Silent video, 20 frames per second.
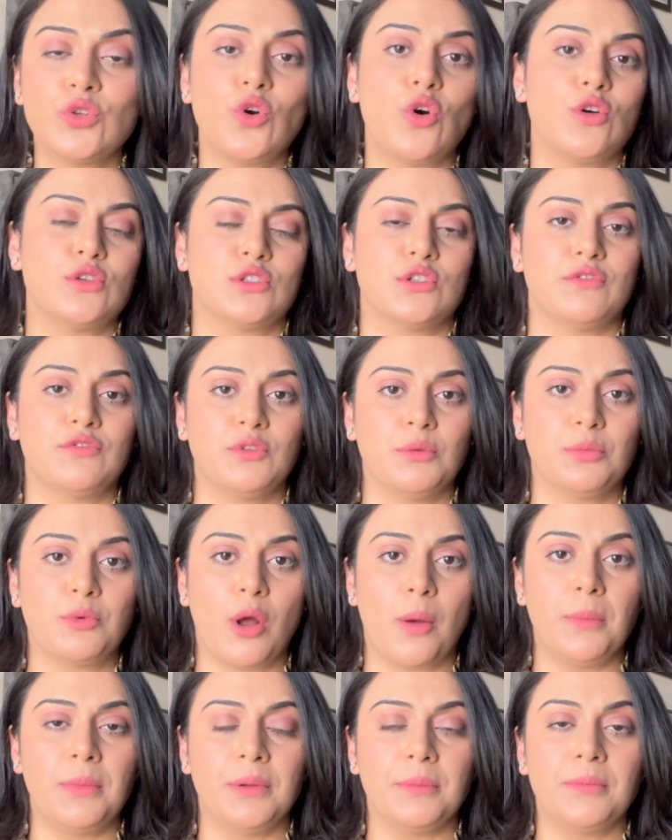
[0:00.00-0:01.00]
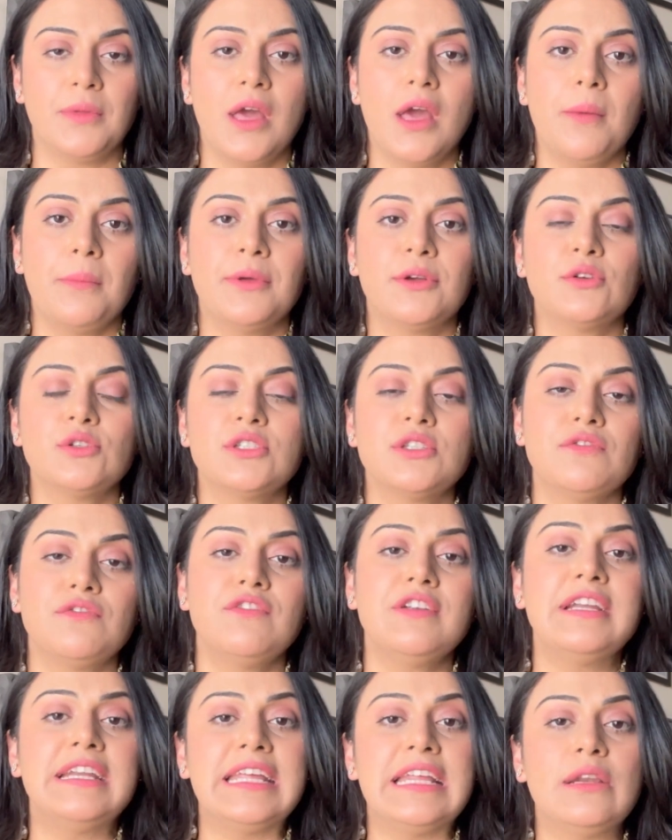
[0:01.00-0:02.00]
cause of the problem. Because if
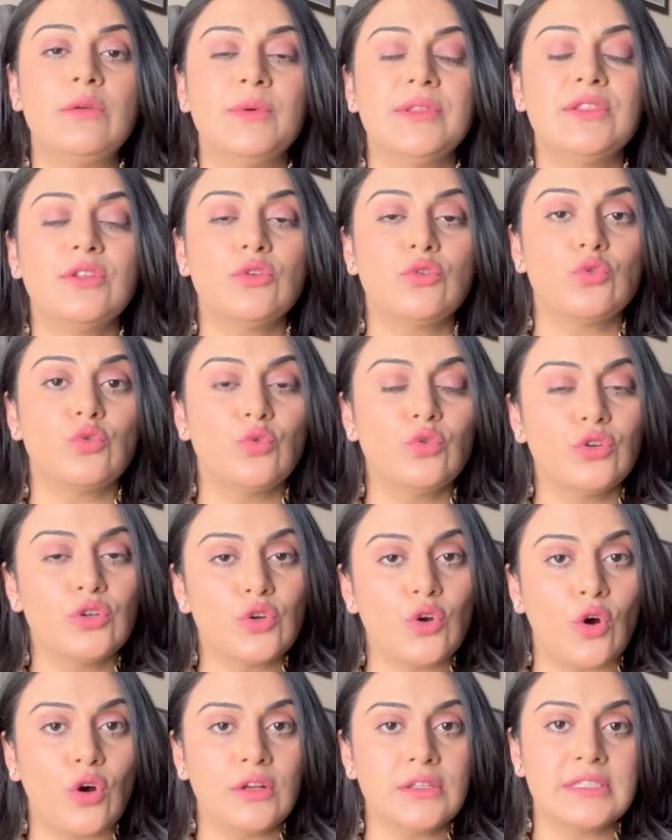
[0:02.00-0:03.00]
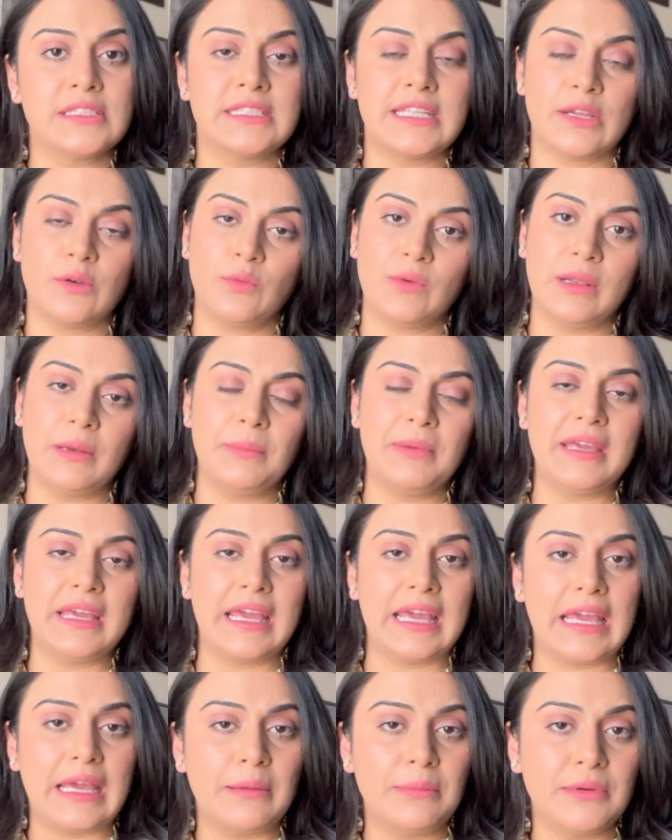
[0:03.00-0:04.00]
we deal with the root cause, then we'll
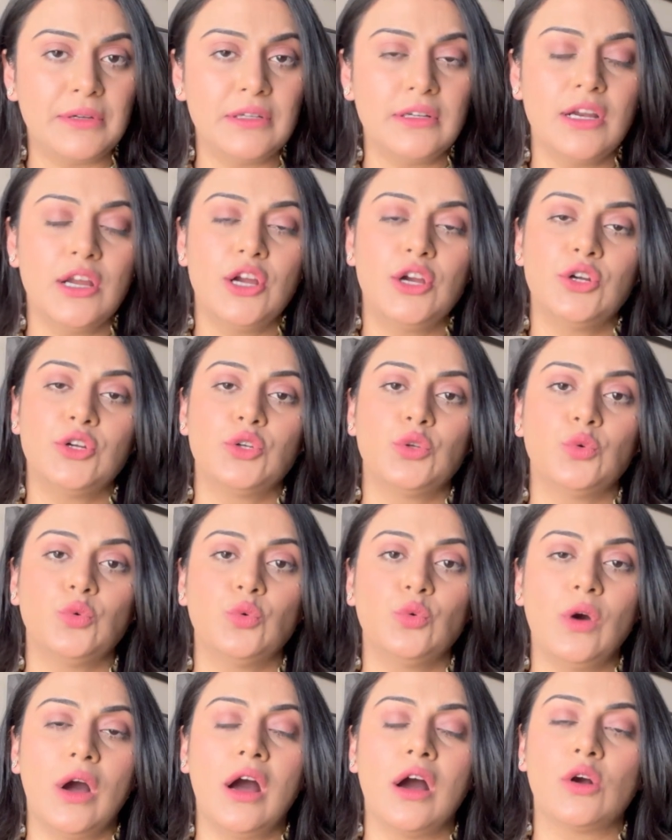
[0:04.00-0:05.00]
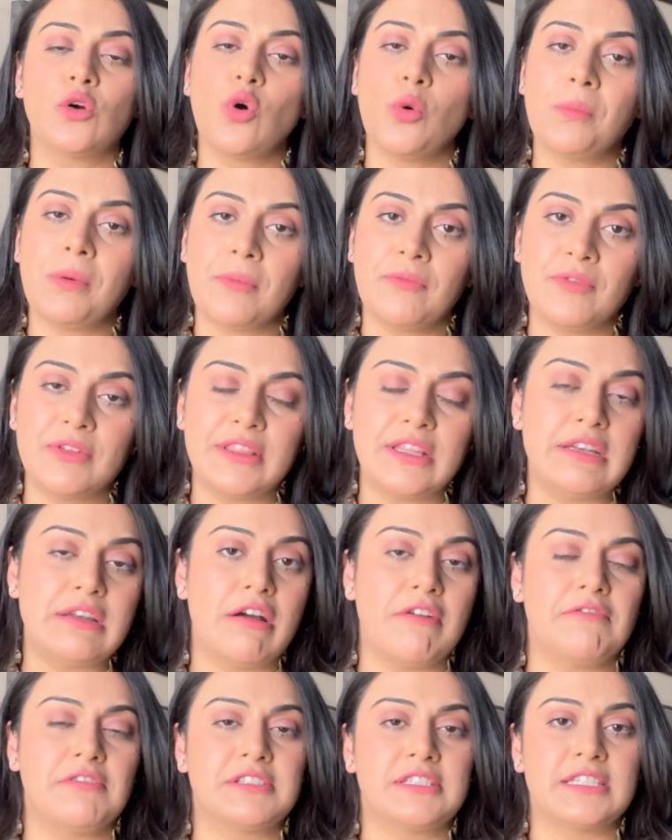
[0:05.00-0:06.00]
be able to cope up with the
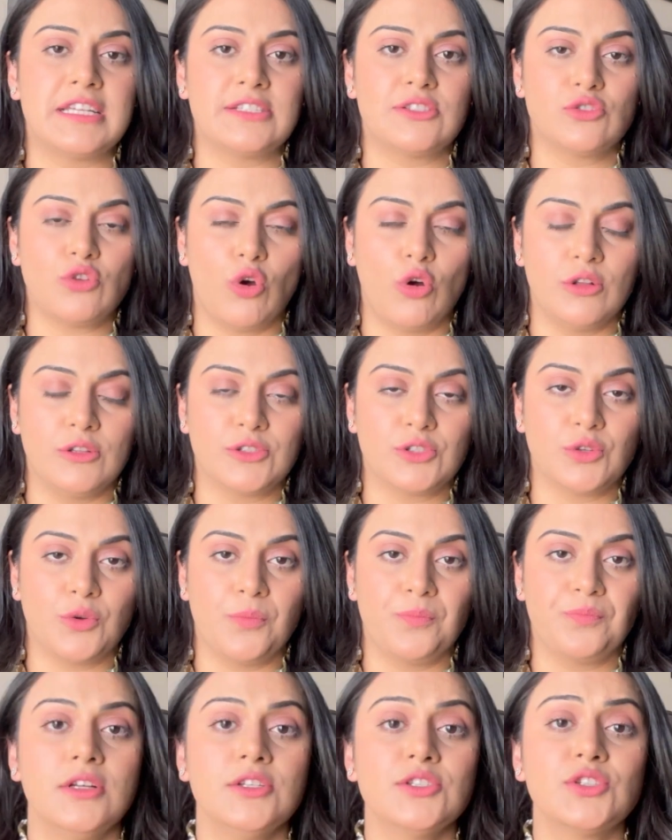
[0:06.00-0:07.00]
nervousness also.